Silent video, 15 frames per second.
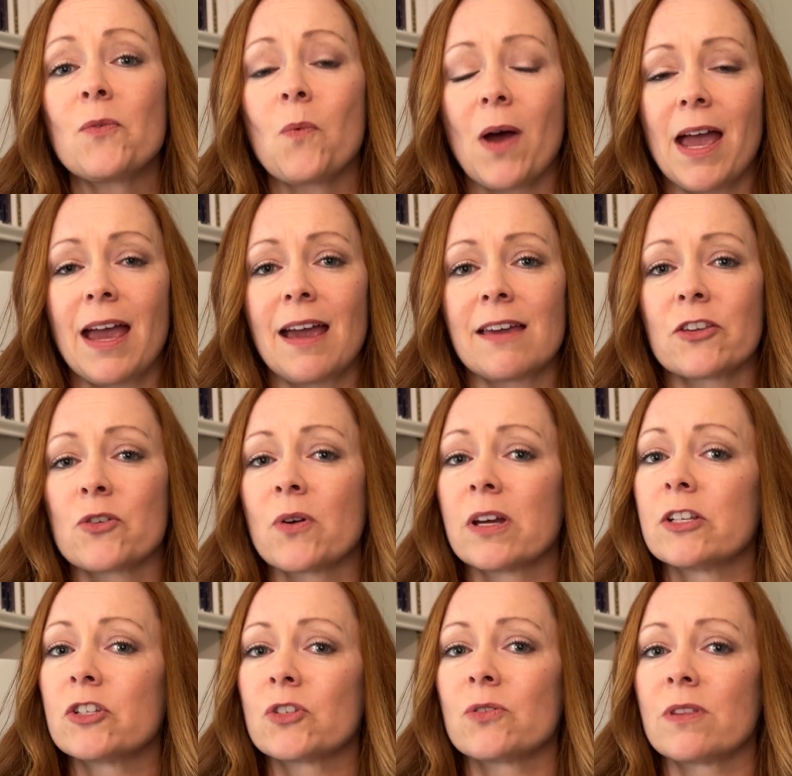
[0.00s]
way you can
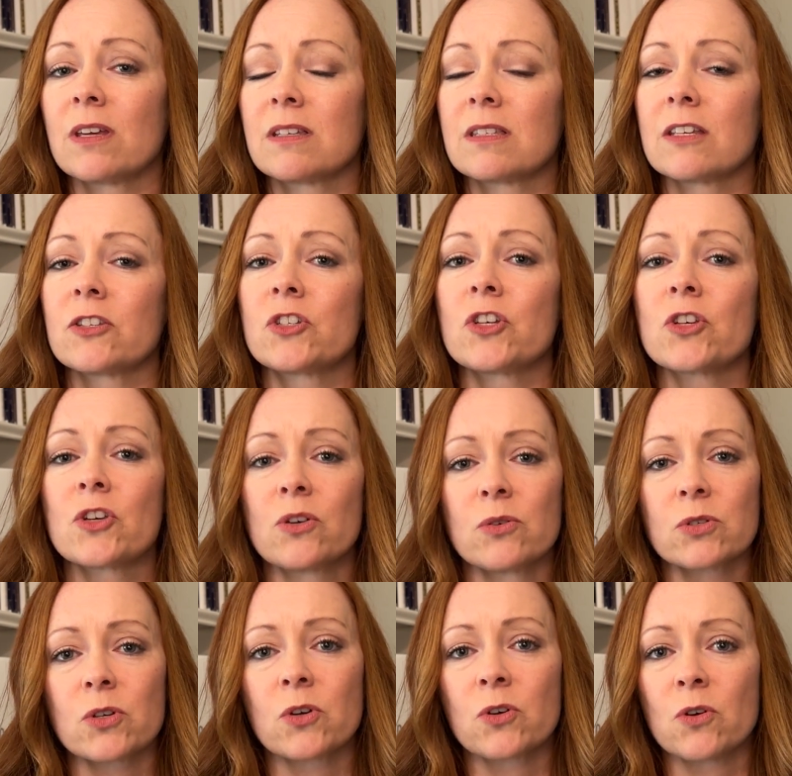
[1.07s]
do this is to use
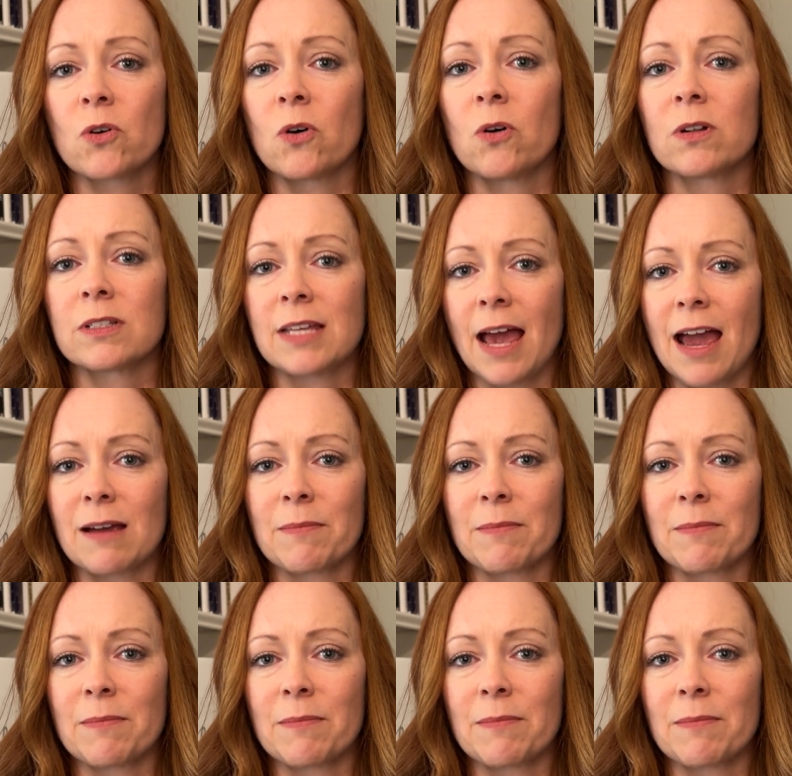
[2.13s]
Google Tag